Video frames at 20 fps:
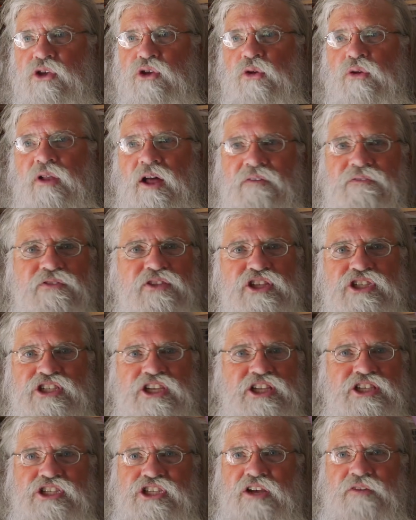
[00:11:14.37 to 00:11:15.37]
You love the
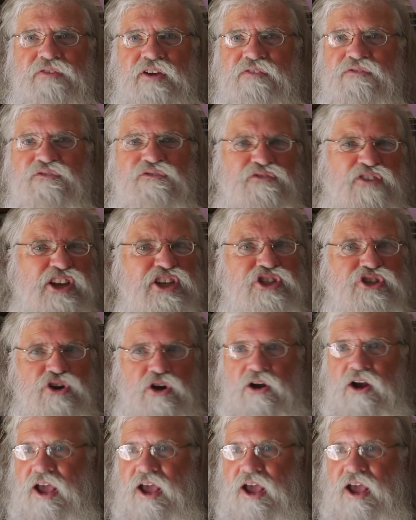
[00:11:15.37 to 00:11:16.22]
sense of adventure.